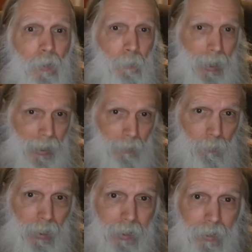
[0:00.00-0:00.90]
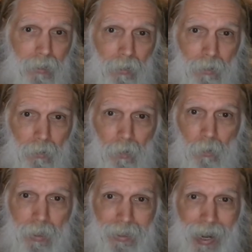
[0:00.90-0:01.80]
Patent medicine, also
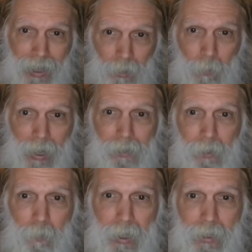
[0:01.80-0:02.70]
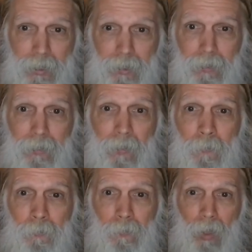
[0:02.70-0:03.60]
known as allopathic medicine,
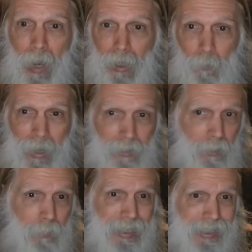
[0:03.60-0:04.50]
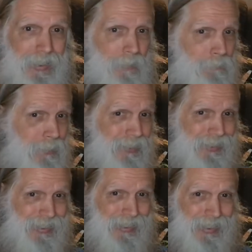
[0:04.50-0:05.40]
Allopathic means different
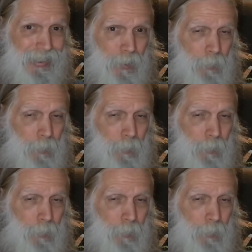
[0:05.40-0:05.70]
disease